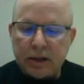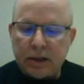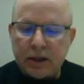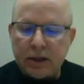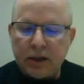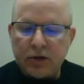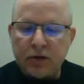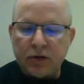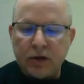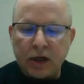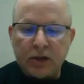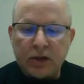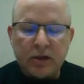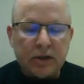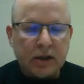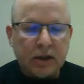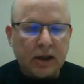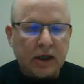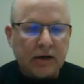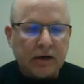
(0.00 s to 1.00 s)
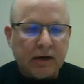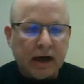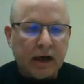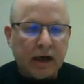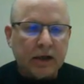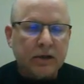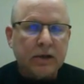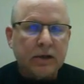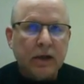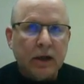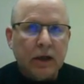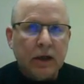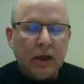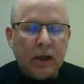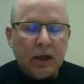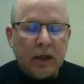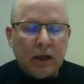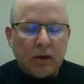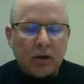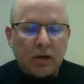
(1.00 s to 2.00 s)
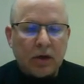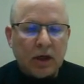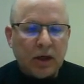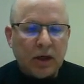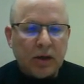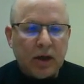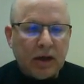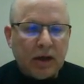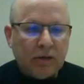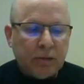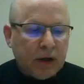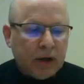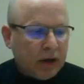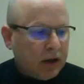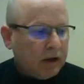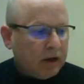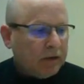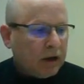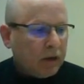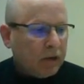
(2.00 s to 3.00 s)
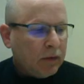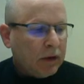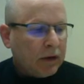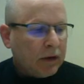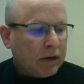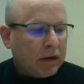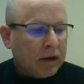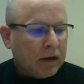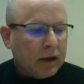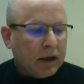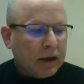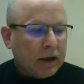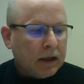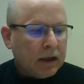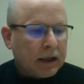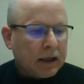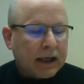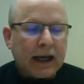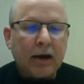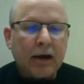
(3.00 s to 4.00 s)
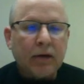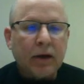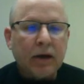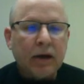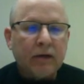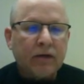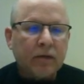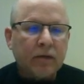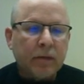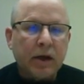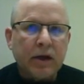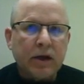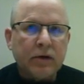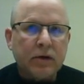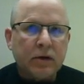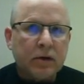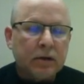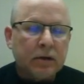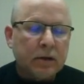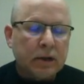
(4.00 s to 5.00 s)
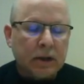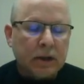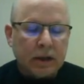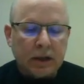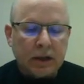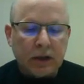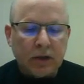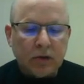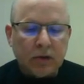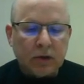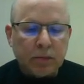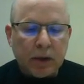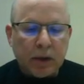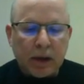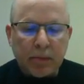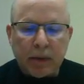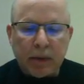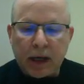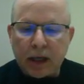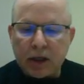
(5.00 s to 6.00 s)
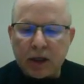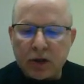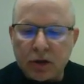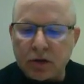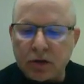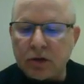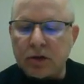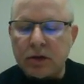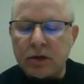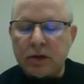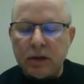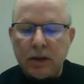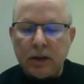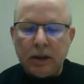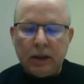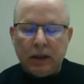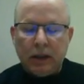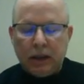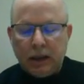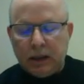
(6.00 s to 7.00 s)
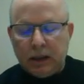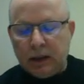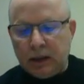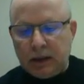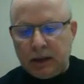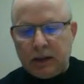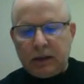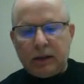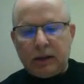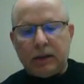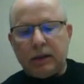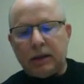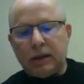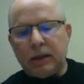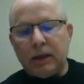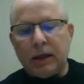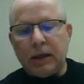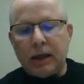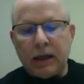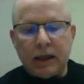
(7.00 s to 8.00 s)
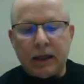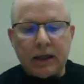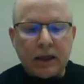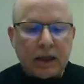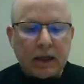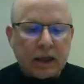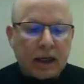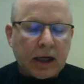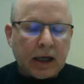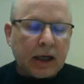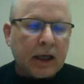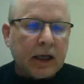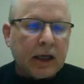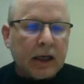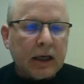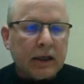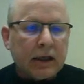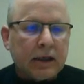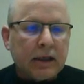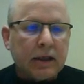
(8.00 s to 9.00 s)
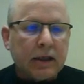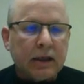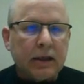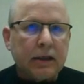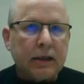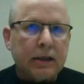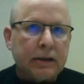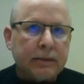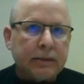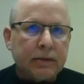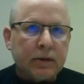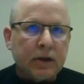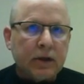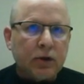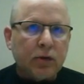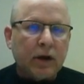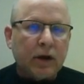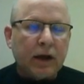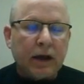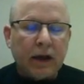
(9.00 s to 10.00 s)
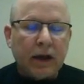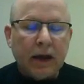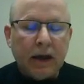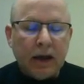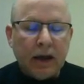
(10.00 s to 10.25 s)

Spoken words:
introduction to the class, we're going to be dealing with accounting information used by managers, and kind of getting into a